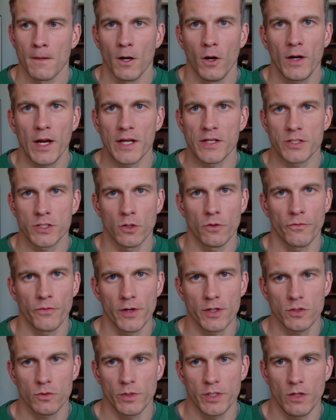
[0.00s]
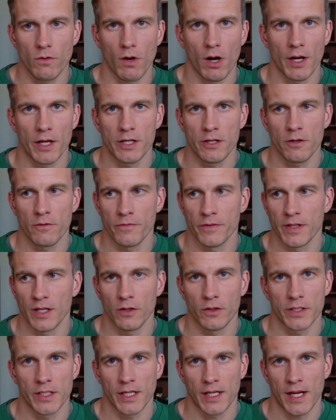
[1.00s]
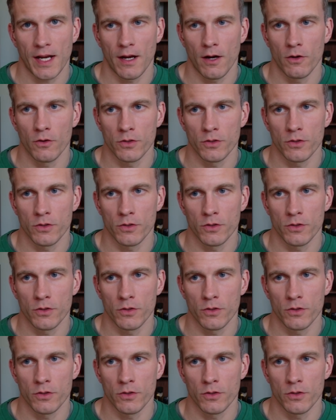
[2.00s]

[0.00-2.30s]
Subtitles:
Okay, so first, when you log into your Fidelity account,